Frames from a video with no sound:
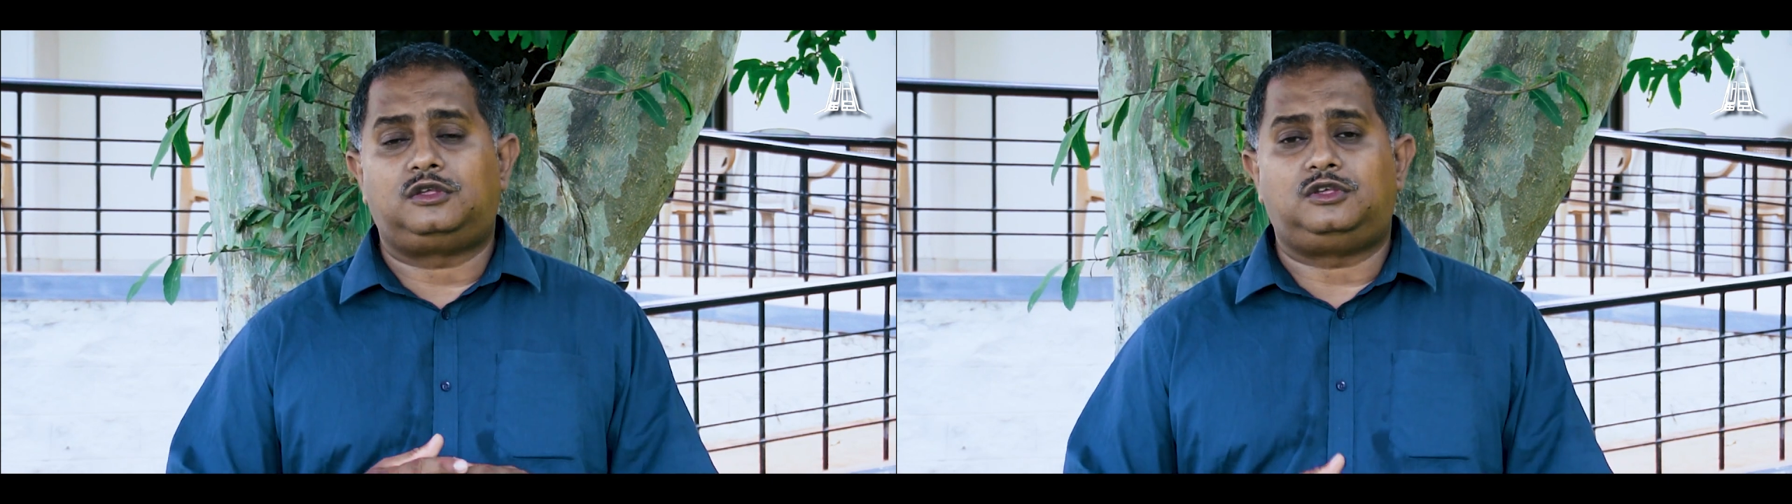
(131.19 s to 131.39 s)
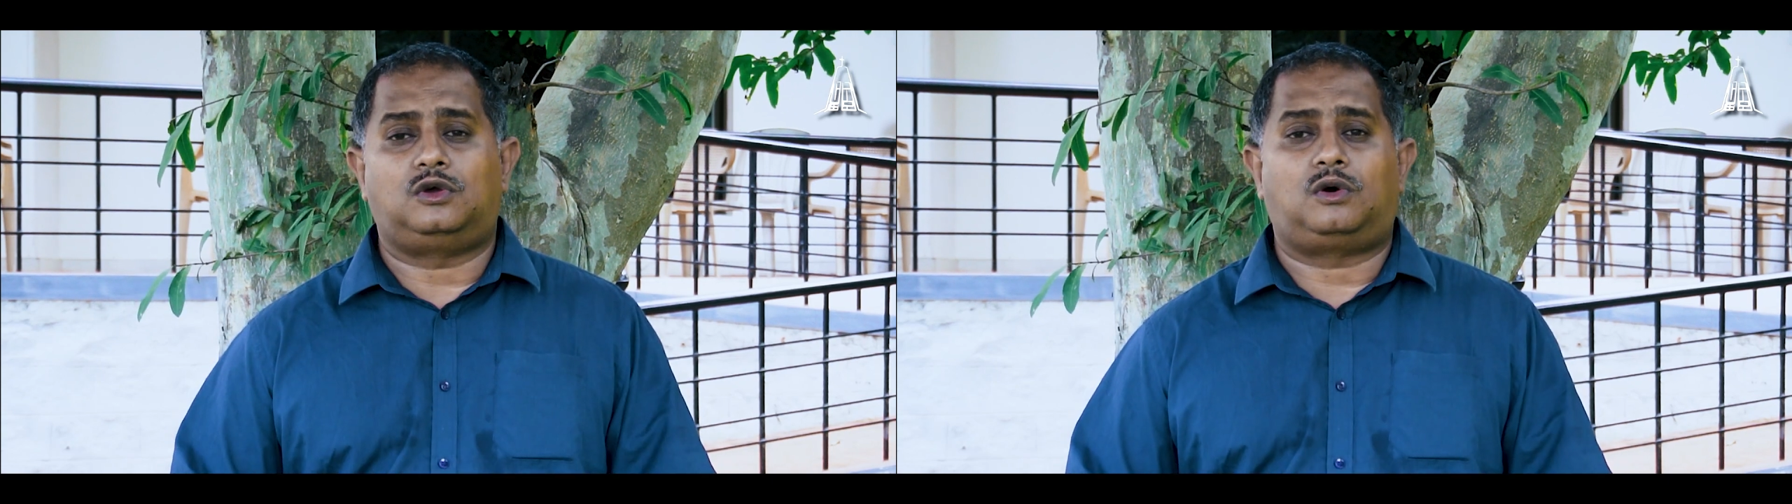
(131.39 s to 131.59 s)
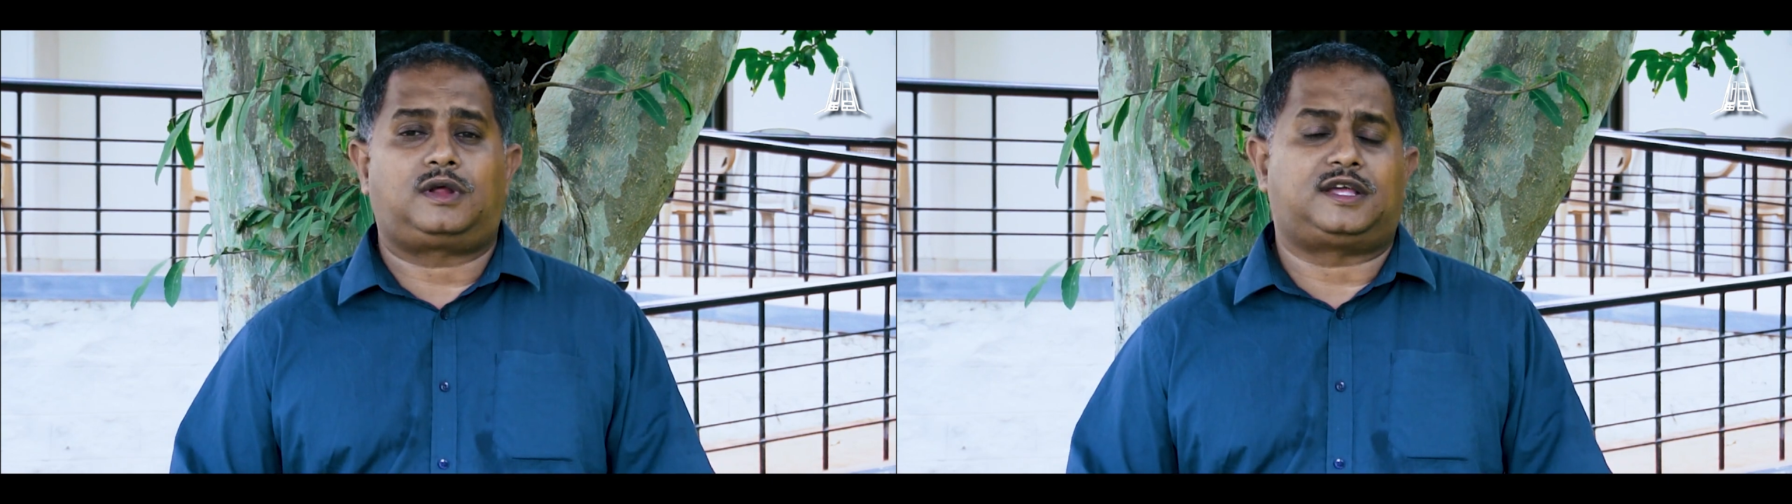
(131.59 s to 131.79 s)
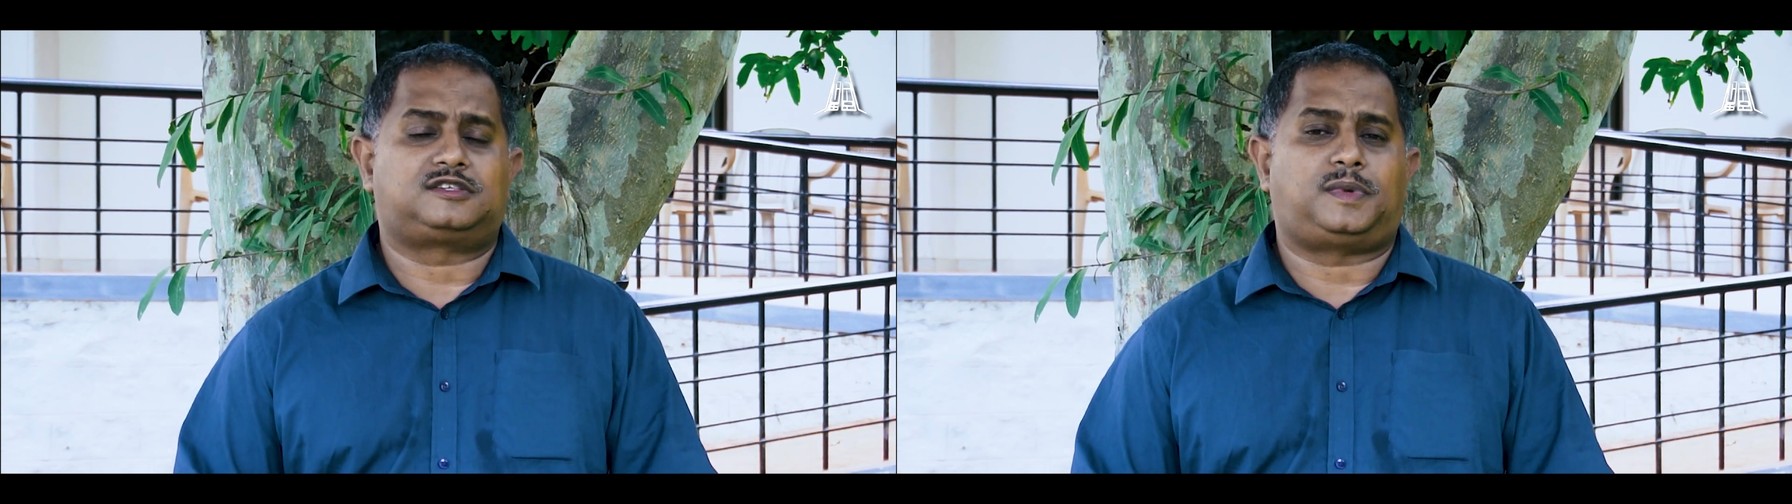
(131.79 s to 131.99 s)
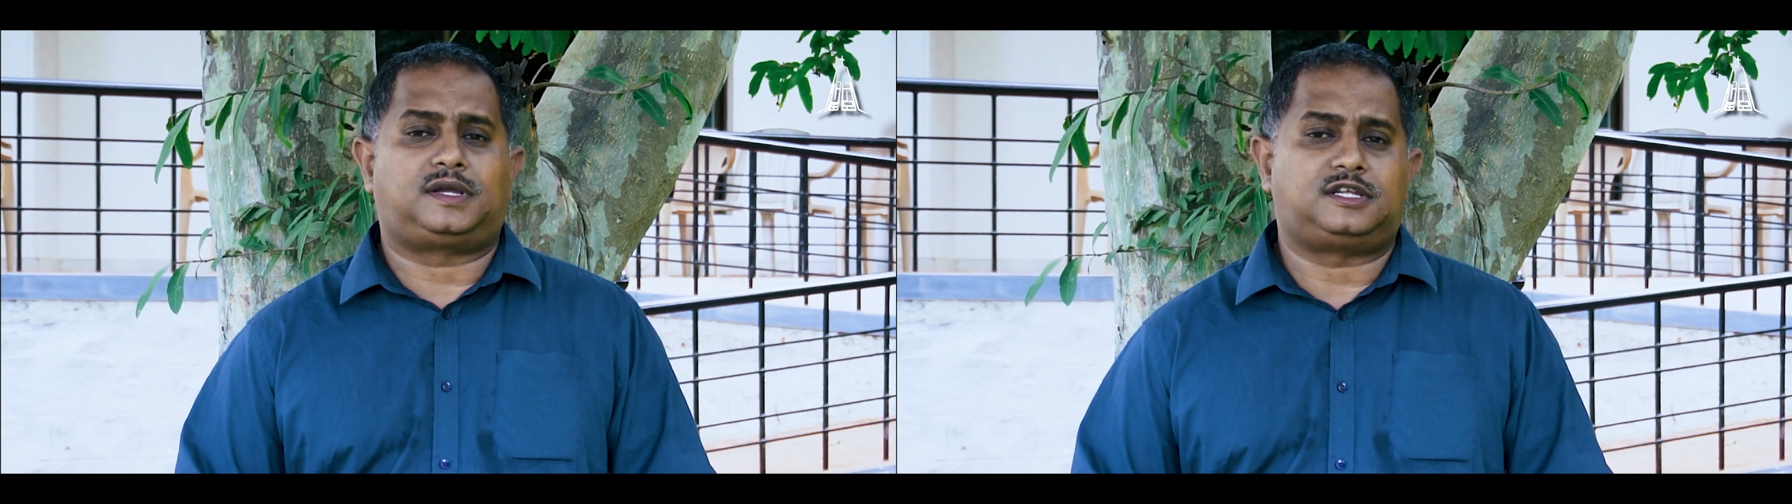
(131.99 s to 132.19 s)
your
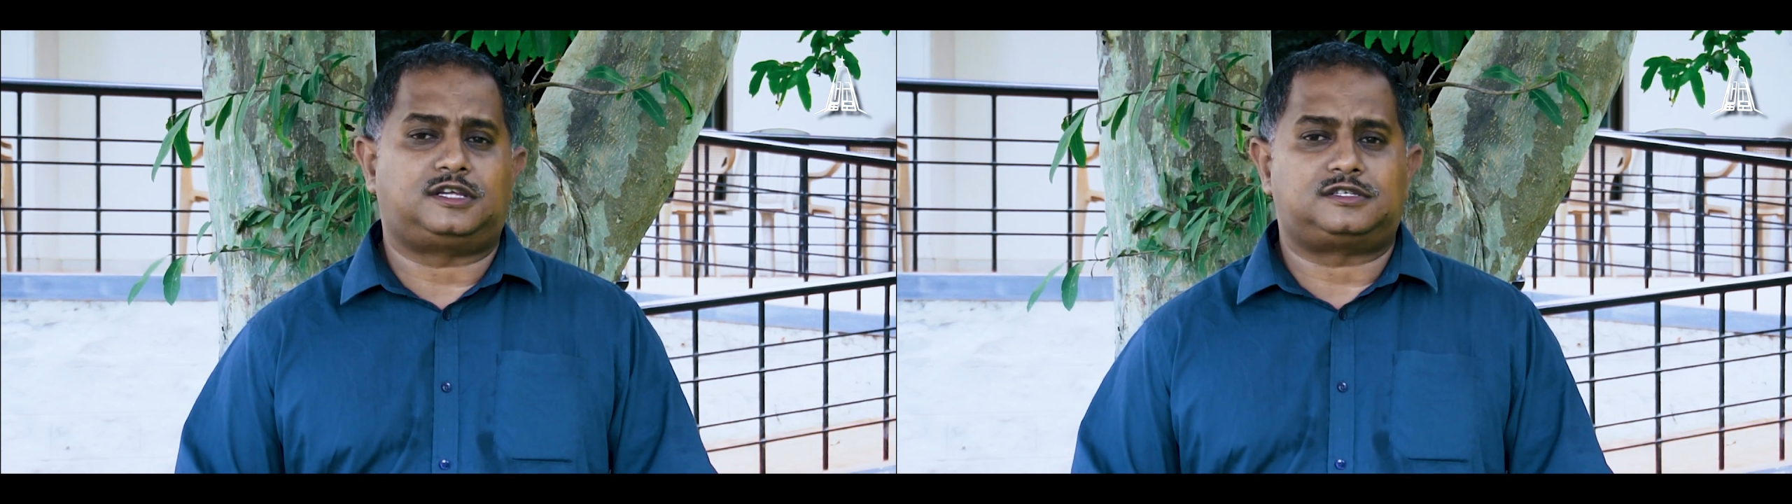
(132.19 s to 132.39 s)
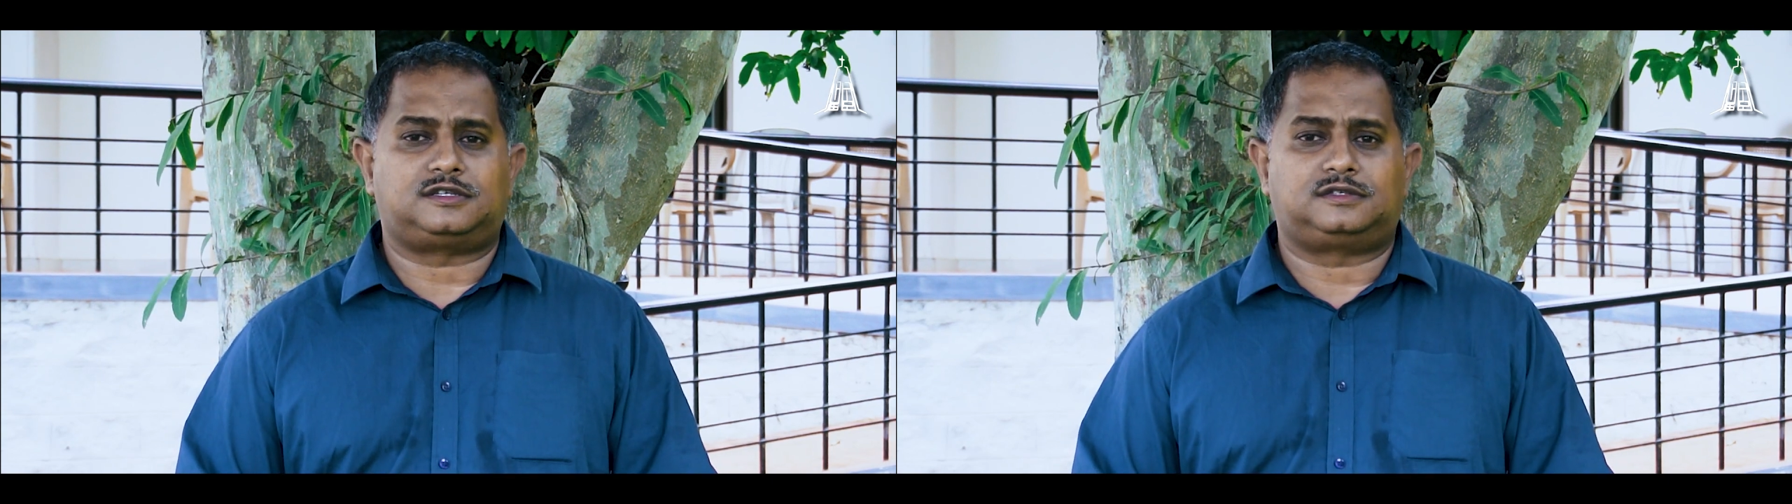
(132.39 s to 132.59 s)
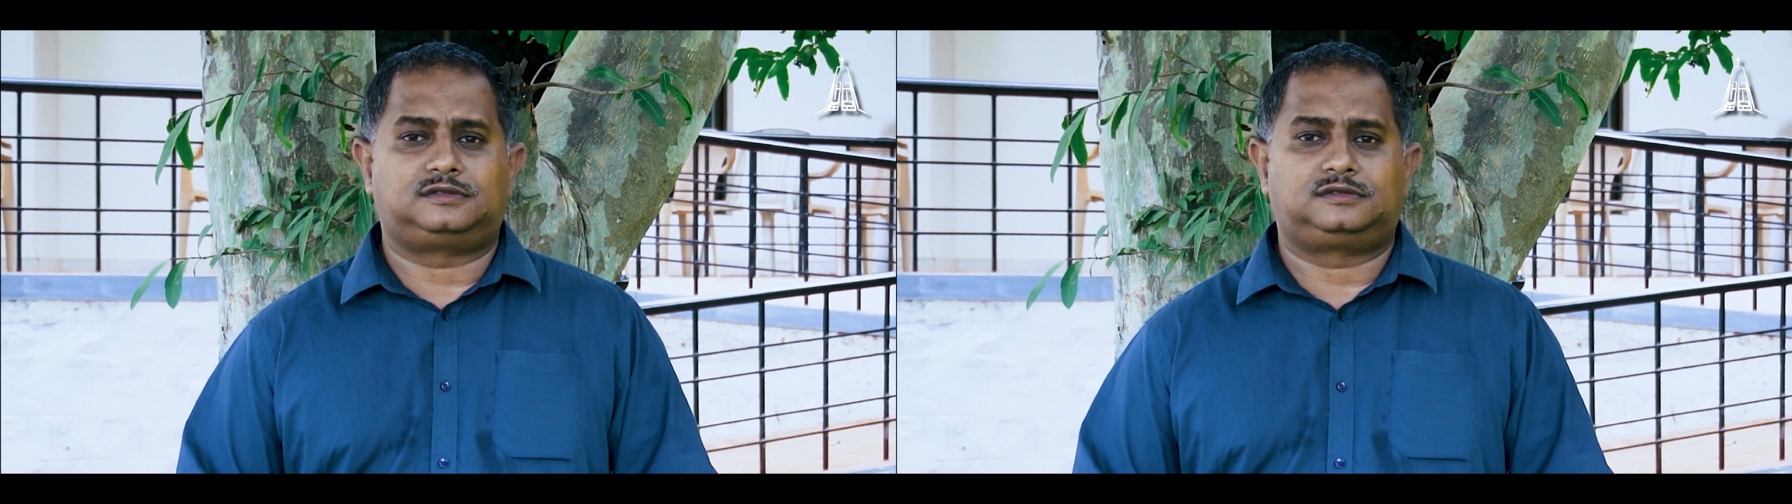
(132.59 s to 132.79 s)
expectations.